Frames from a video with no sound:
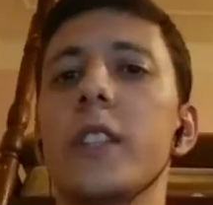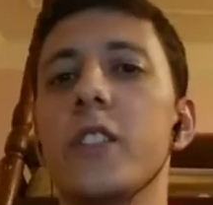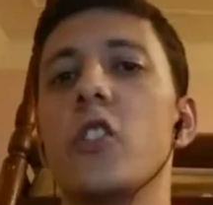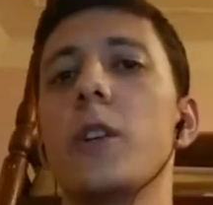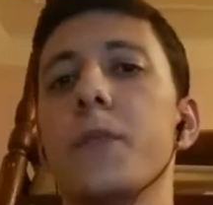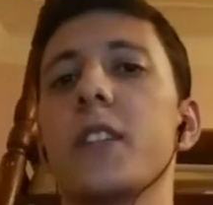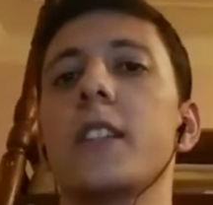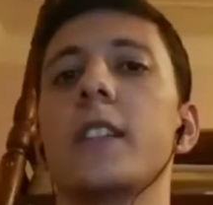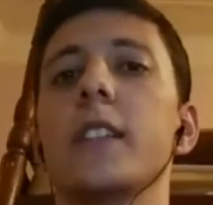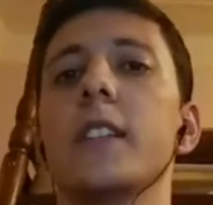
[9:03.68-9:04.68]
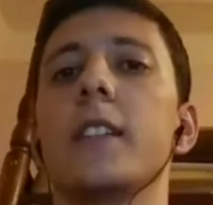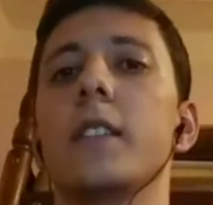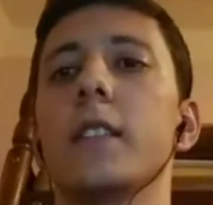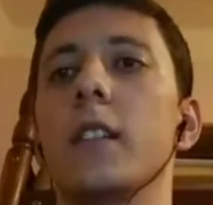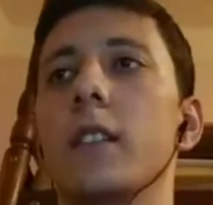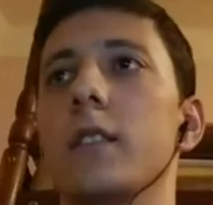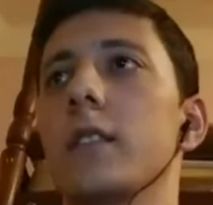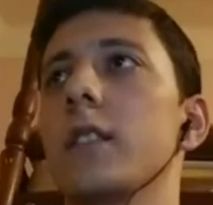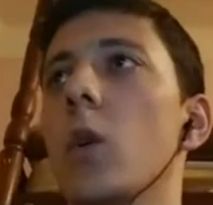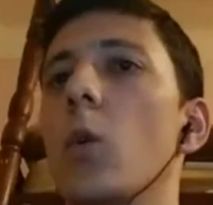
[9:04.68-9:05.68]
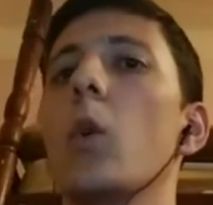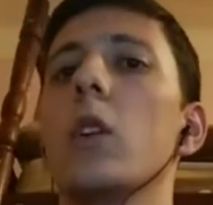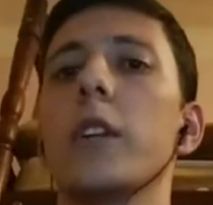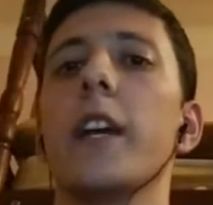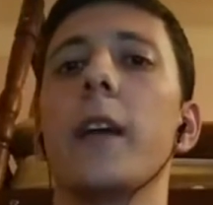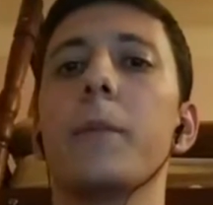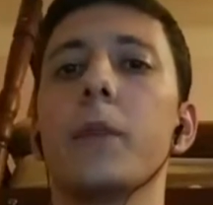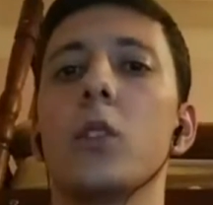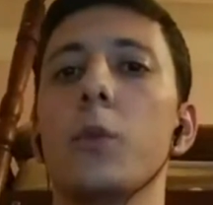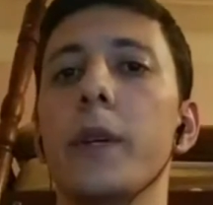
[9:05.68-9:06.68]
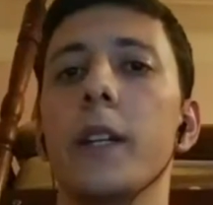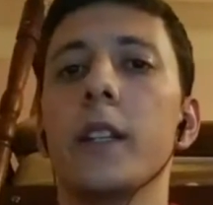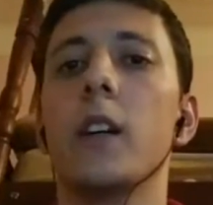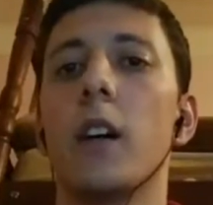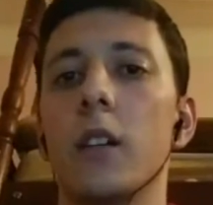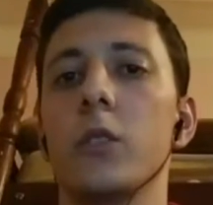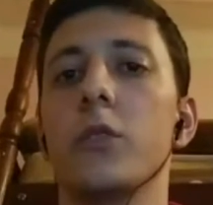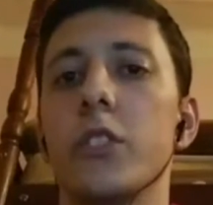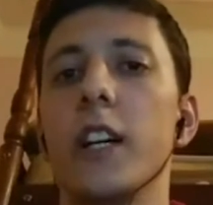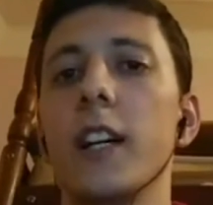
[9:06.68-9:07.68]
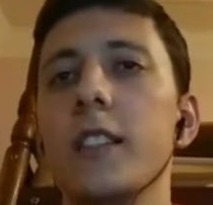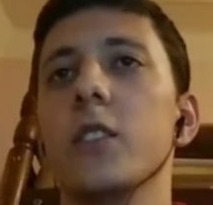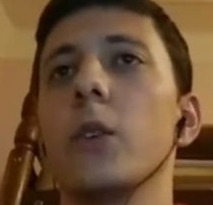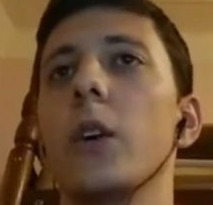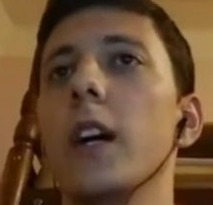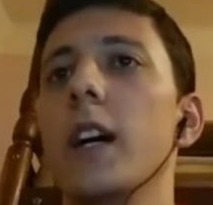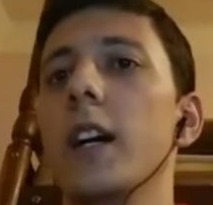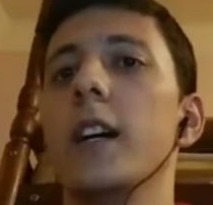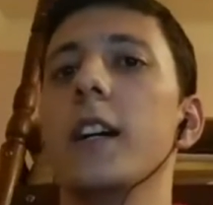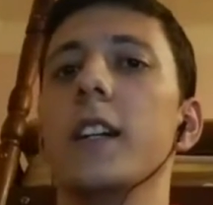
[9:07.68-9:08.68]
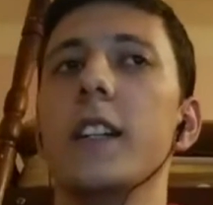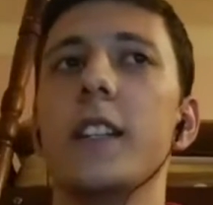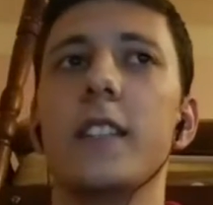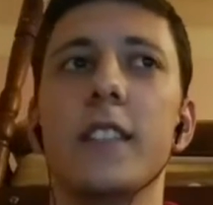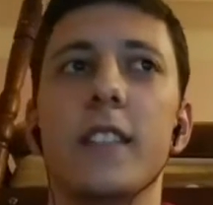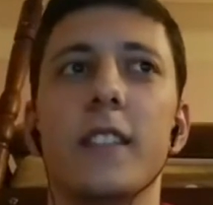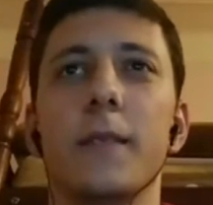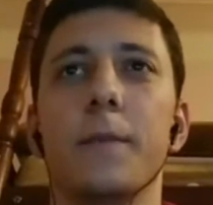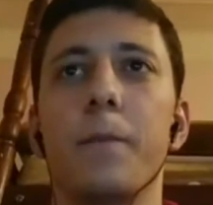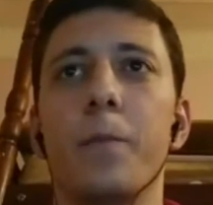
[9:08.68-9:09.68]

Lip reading: ships and the whole game to be in cartoon style, so it the